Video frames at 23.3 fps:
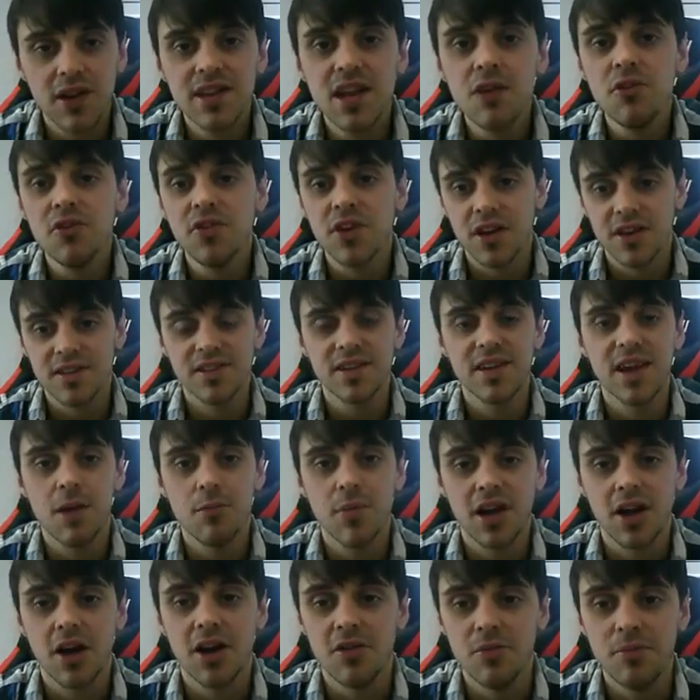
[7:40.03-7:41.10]
I'd never think I'd
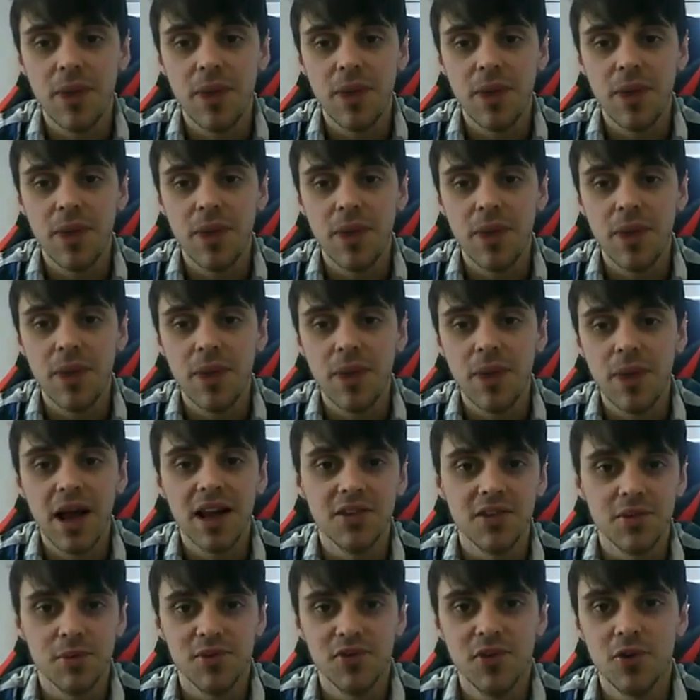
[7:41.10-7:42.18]
see that in my kind of
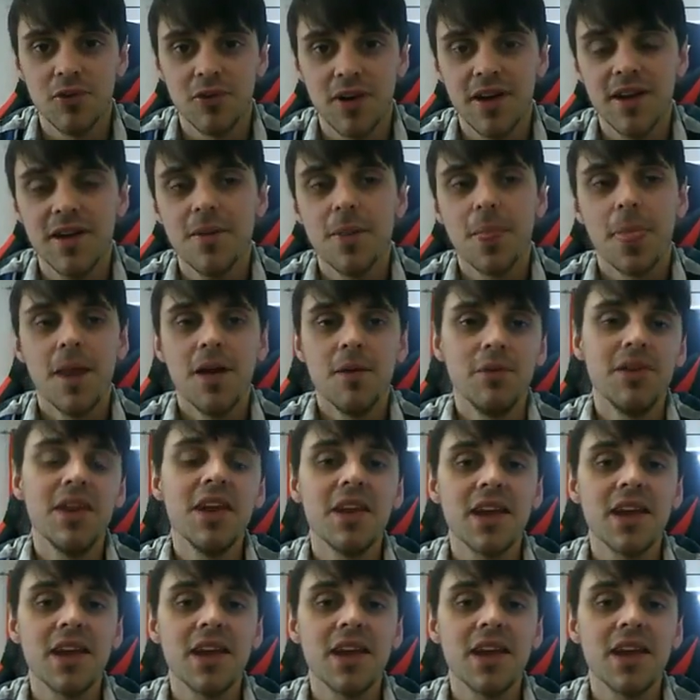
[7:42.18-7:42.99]
balance before, right?